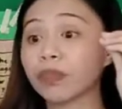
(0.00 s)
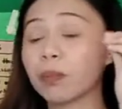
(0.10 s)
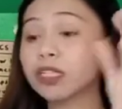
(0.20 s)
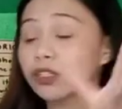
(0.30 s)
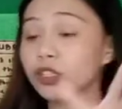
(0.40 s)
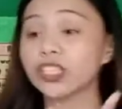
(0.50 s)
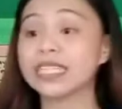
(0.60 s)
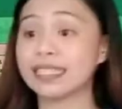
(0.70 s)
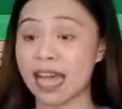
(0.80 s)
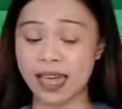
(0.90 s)
based on your
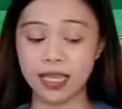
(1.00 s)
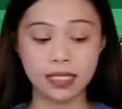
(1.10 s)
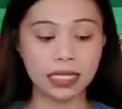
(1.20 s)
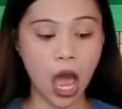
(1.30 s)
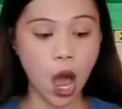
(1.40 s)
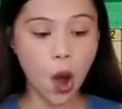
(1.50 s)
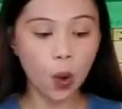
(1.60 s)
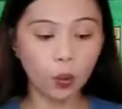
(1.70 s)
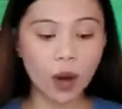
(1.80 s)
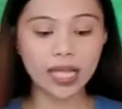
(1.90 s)
designs,
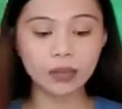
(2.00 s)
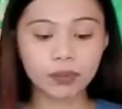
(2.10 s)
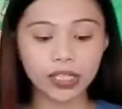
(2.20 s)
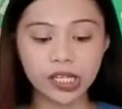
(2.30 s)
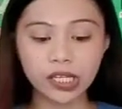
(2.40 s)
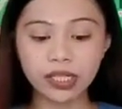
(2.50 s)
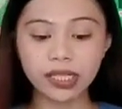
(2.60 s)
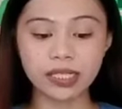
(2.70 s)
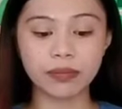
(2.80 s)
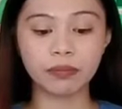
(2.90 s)
what particular
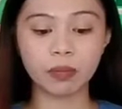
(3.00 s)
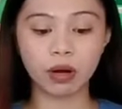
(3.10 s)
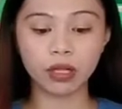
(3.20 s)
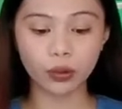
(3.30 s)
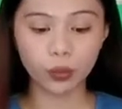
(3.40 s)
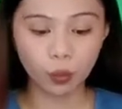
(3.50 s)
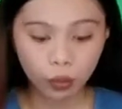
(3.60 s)
symbol or